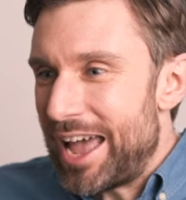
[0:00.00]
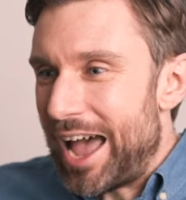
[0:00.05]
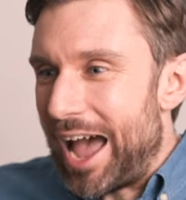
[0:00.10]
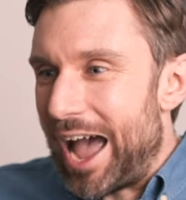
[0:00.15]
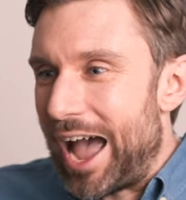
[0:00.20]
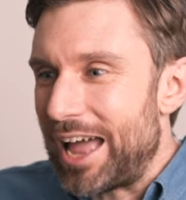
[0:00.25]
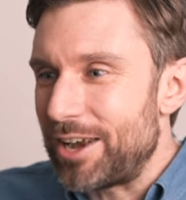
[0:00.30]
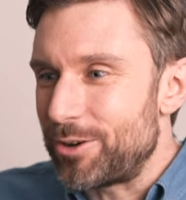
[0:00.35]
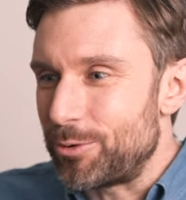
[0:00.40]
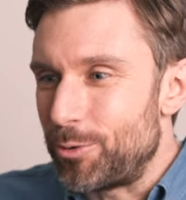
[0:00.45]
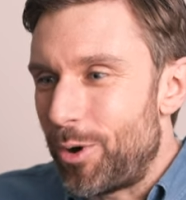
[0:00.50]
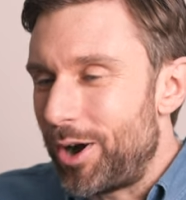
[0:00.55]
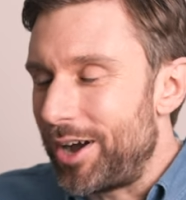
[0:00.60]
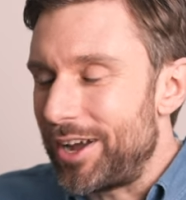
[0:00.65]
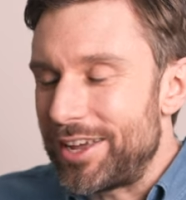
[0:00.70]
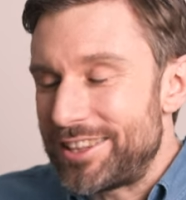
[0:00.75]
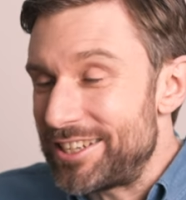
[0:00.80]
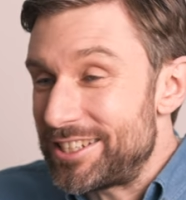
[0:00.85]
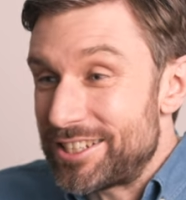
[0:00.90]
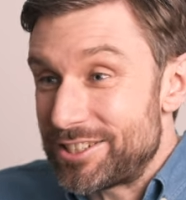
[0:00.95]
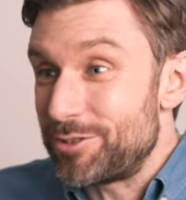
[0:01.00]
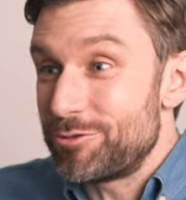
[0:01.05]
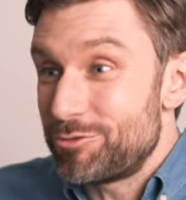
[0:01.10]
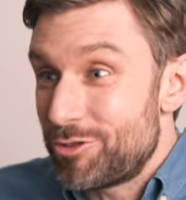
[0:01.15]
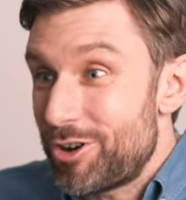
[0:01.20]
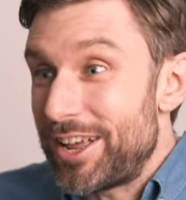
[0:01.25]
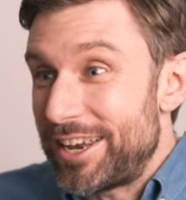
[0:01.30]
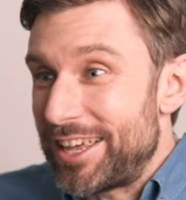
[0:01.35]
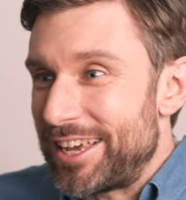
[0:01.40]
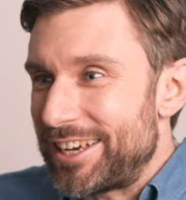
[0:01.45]
and why this is a
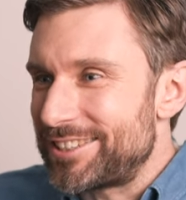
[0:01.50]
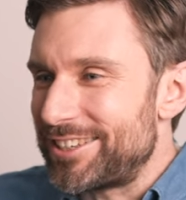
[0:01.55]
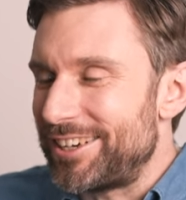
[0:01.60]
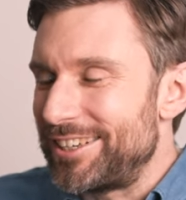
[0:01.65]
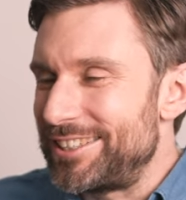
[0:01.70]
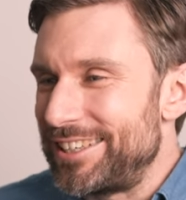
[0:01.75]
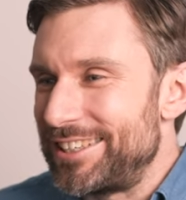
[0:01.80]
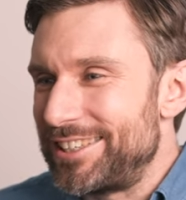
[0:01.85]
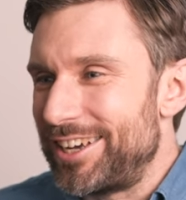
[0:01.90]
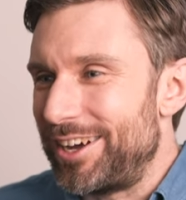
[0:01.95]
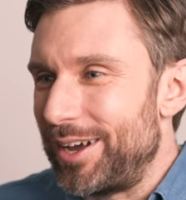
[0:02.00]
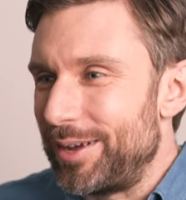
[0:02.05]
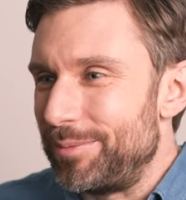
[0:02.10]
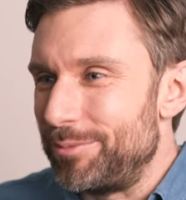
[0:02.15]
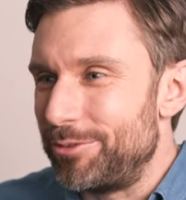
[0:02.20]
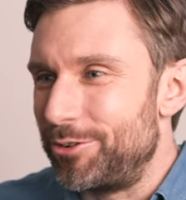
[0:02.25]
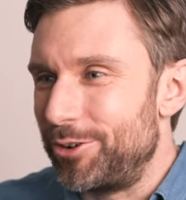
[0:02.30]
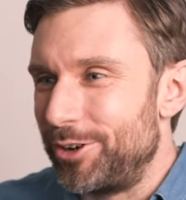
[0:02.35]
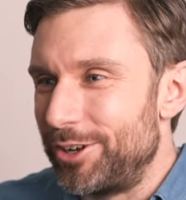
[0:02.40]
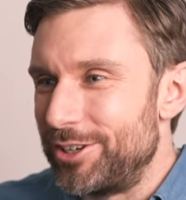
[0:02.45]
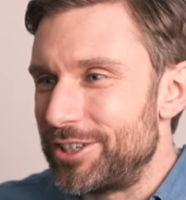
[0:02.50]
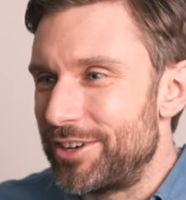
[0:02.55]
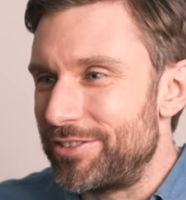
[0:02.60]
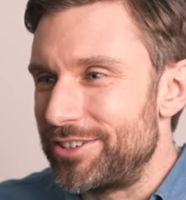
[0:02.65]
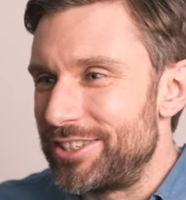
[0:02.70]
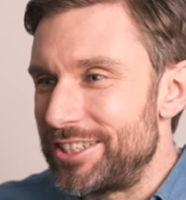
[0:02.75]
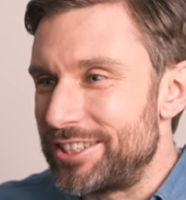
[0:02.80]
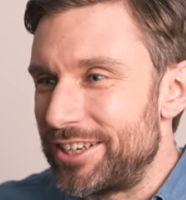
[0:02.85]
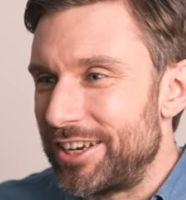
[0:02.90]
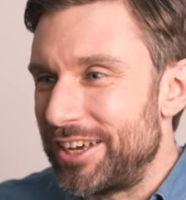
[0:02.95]
really exciting time for
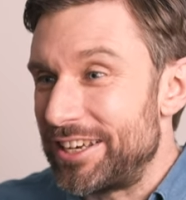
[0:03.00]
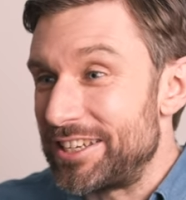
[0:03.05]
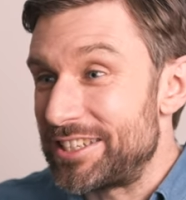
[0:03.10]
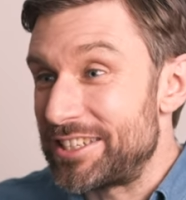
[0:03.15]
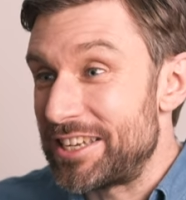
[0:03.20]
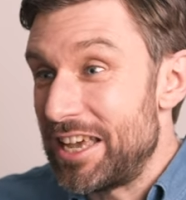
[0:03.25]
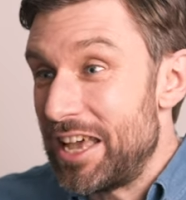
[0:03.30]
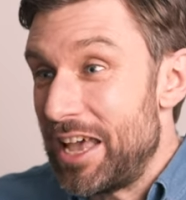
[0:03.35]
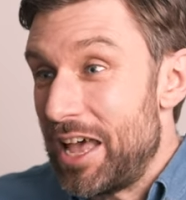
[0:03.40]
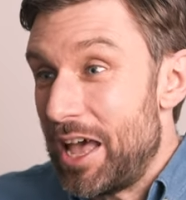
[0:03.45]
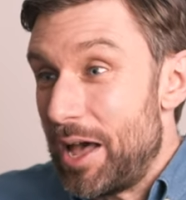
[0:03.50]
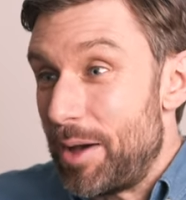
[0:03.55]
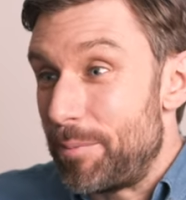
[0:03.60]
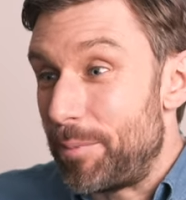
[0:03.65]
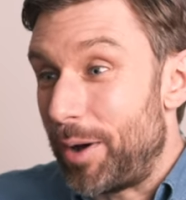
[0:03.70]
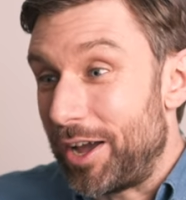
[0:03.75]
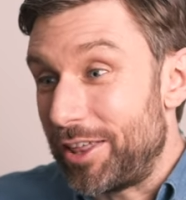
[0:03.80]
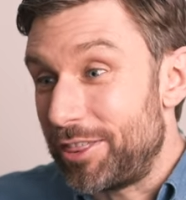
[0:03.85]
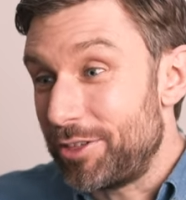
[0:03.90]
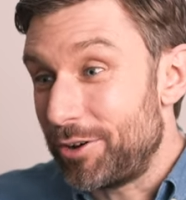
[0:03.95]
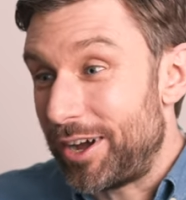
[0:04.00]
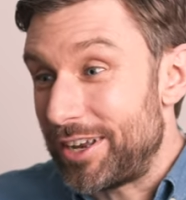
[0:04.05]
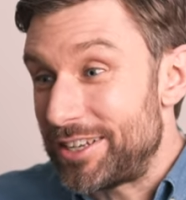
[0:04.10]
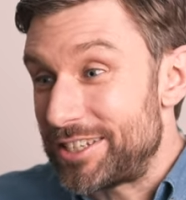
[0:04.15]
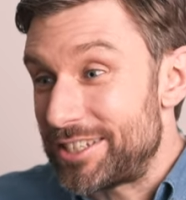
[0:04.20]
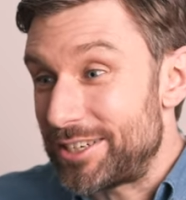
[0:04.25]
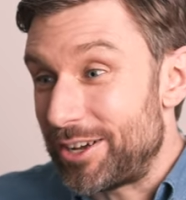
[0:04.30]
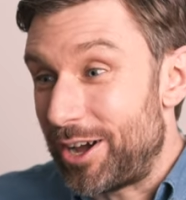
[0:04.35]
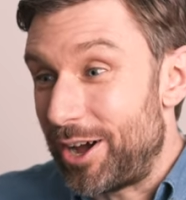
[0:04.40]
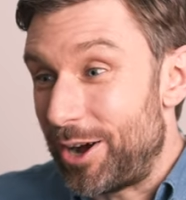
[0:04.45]
longevity science. But I thought I'd
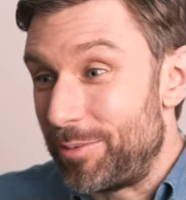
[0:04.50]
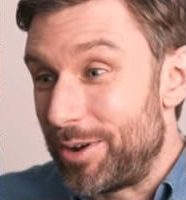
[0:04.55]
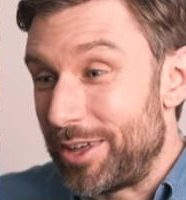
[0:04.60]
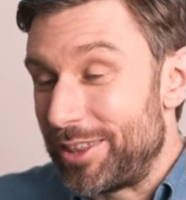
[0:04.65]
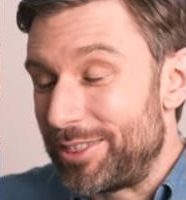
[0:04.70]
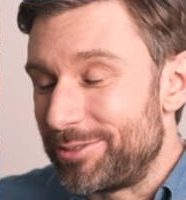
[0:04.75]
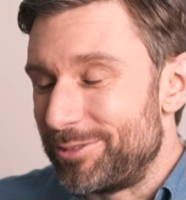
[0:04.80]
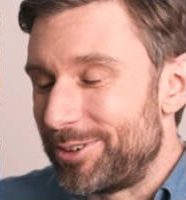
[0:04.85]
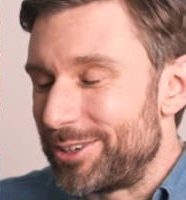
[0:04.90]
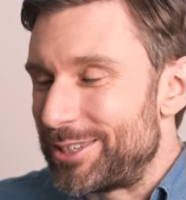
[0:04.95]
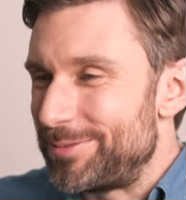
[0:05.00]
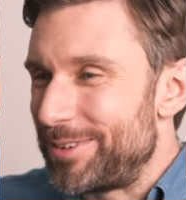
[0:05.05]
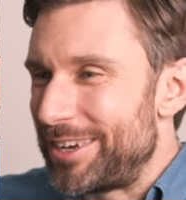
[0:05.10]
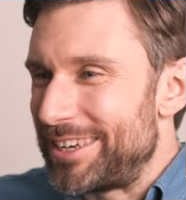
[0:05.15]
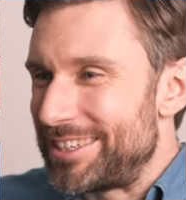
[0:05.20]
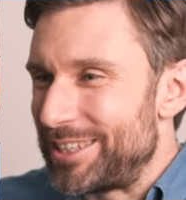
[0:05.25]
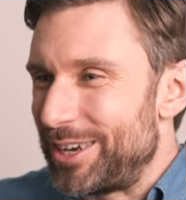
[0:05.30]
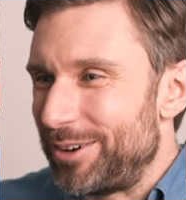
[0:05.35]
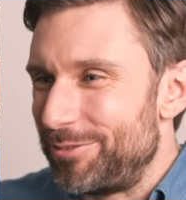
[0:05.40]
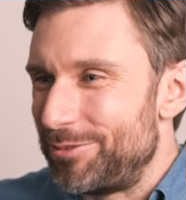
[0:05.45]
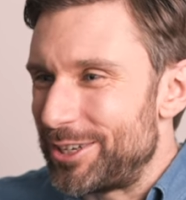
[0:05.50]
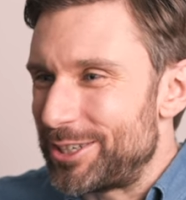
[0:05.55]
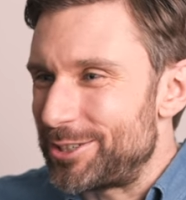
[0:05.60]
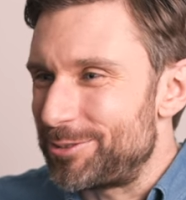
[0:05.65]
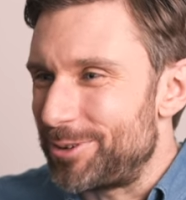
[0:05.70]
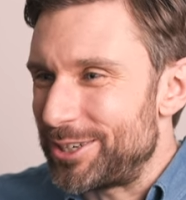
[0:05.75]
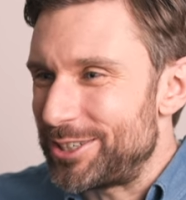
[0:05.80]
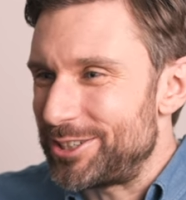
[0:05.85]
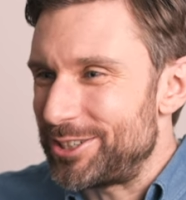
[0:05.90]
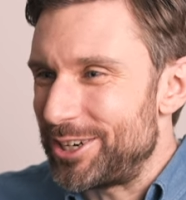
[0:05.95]
start with what to me is the obvious
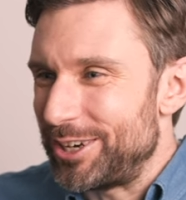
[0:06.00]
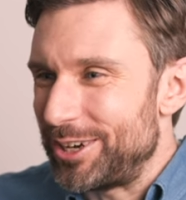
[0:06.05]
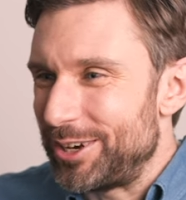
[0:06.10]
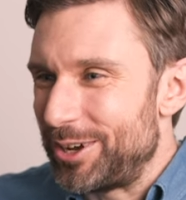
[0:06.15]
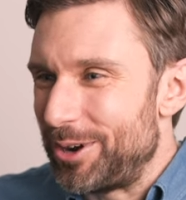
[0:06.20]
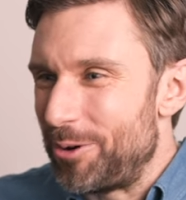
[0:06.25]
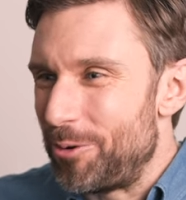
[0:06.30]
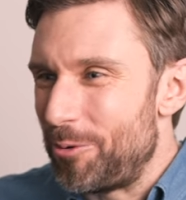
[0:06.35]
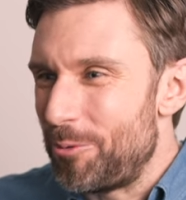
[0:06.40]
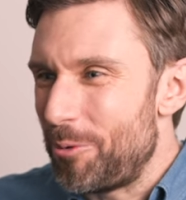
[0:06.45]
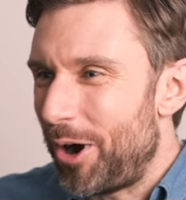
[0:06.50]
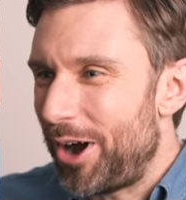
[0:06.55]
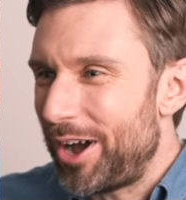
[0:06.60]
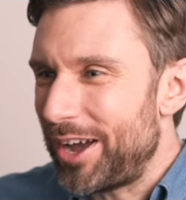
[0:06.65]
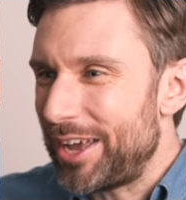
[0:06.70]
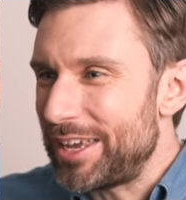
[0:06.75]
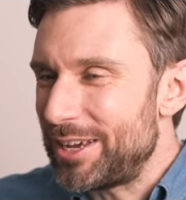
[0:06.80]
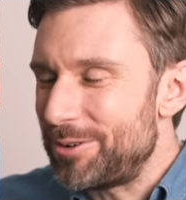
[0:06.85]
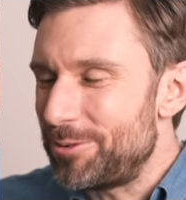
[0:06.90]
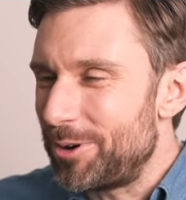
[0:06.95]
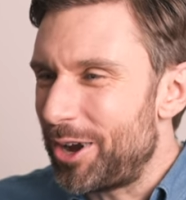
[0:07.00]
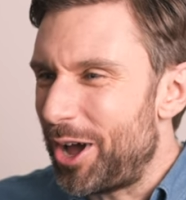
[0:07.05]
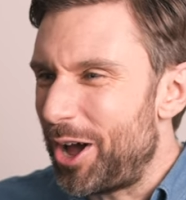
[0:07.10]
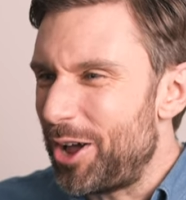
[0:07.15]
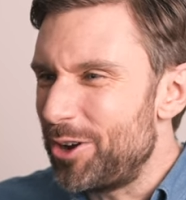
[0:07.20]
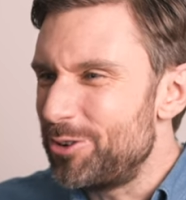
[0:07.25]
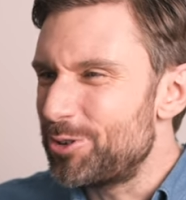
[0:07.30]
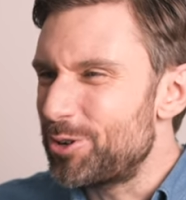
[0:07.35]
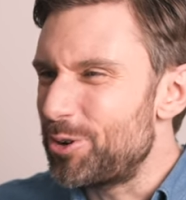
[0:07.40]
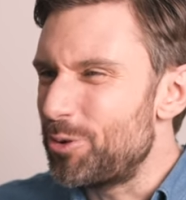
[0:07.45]
question. Why
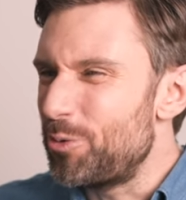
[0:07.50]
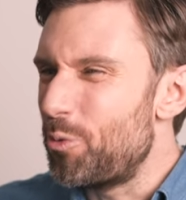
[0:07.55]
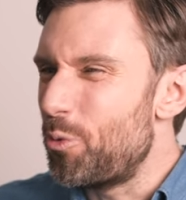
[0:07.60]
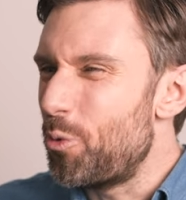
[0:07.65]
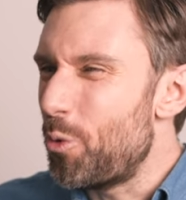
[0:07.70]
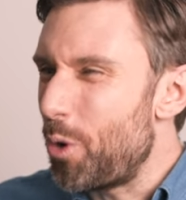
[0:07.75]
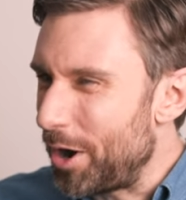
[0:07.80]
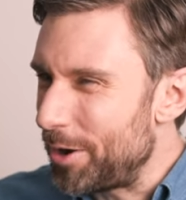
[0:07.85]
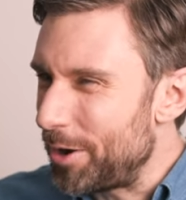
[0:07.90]
$101